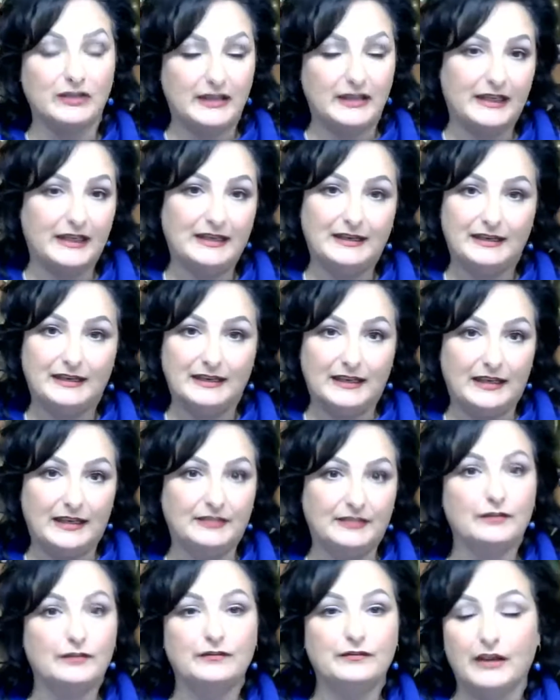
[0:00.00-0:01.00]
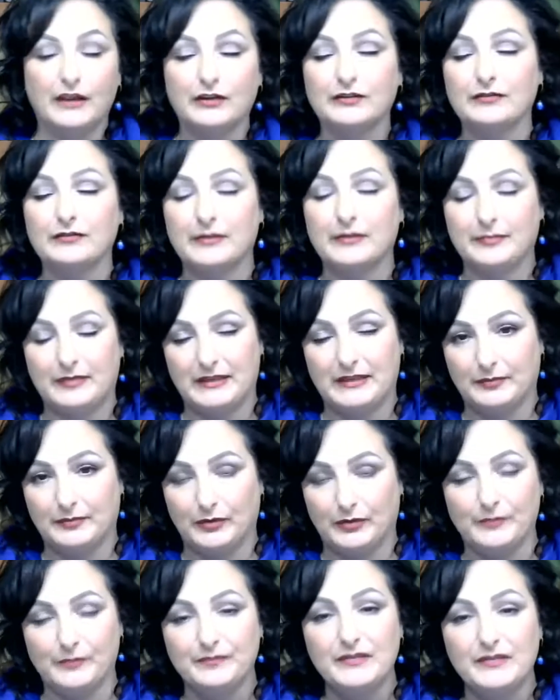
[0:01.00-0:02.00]
again and again. They're very
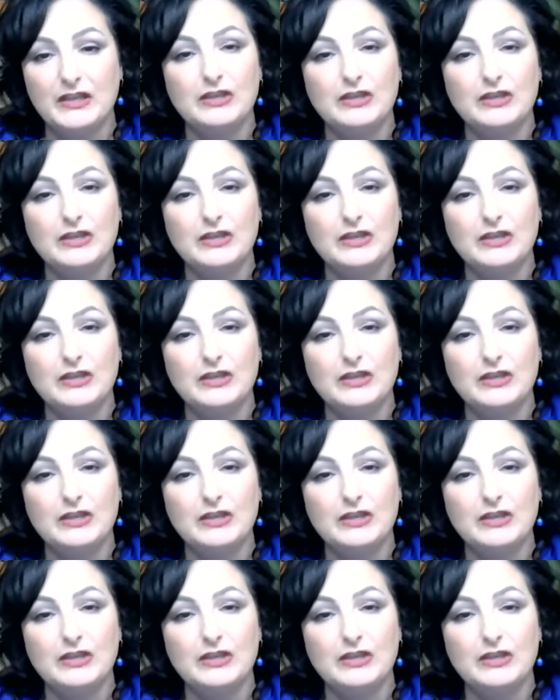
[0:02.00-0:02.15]
repeatable.